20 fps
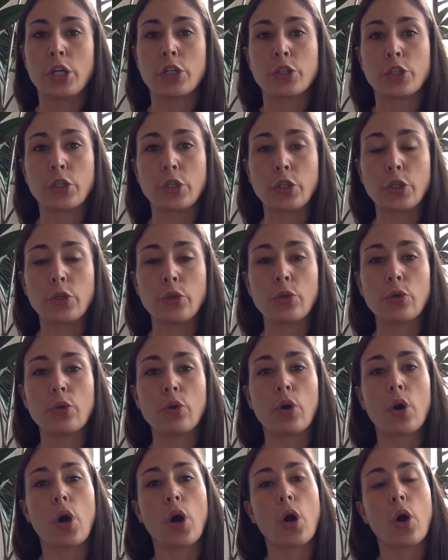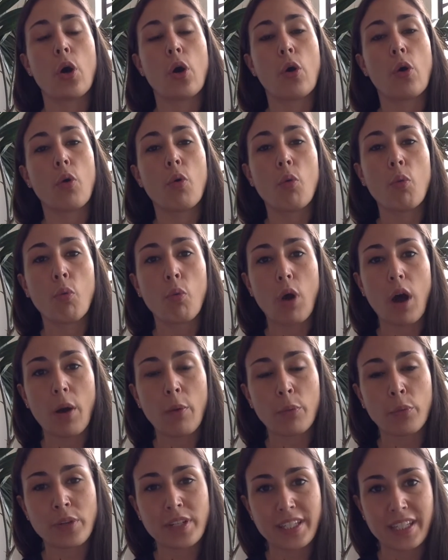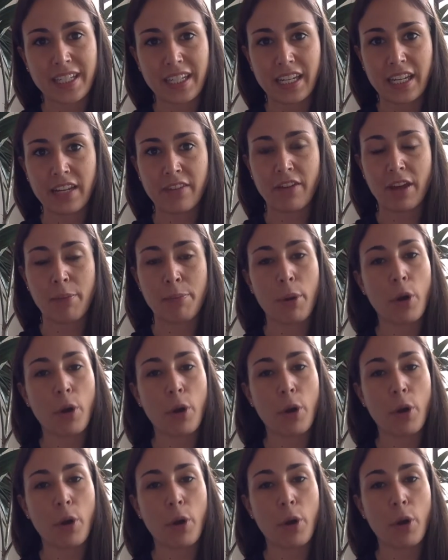to receive a